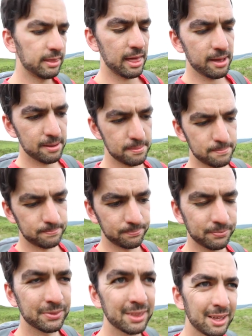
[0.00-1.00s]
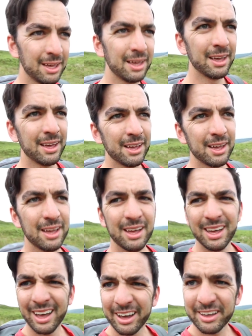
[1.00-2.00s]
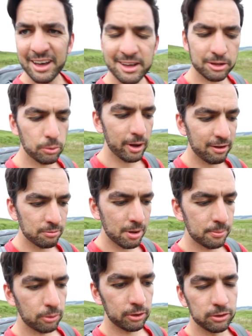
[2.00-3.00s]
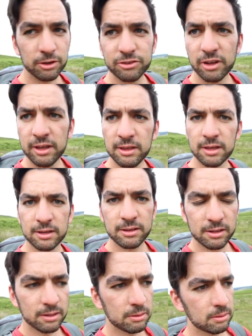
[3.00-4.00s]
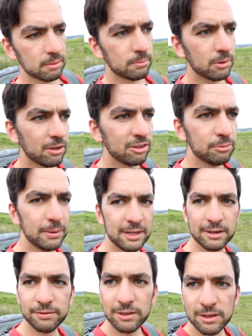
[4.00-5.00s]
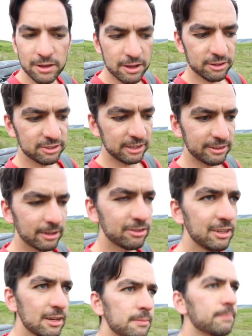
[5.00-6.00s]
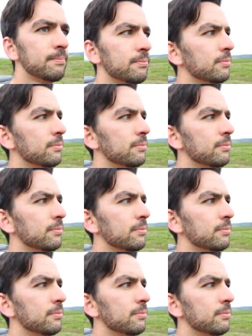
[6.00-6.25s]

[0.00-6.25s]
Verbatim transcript: Um, I can't quite remember what it looks like because it's been a few years since I was here.